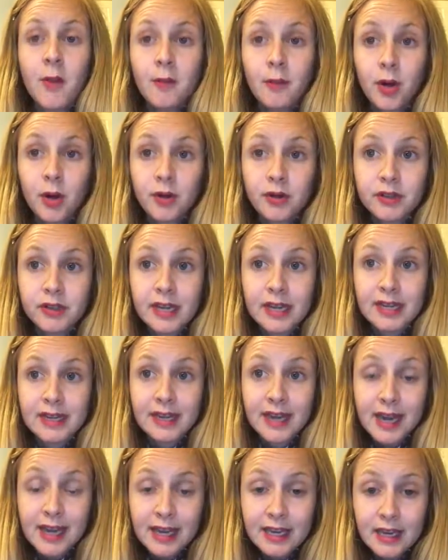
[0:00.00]
Pertinent
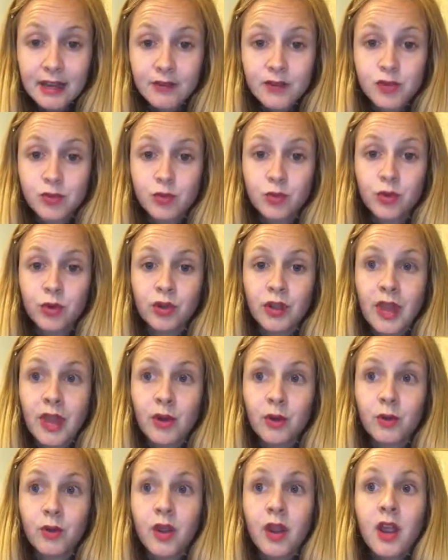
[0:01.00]
negatives rule
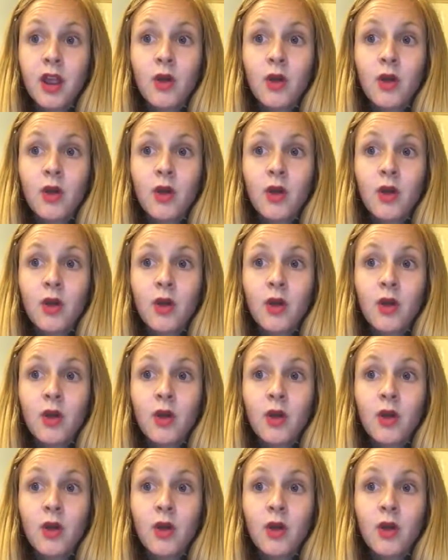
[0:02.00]
out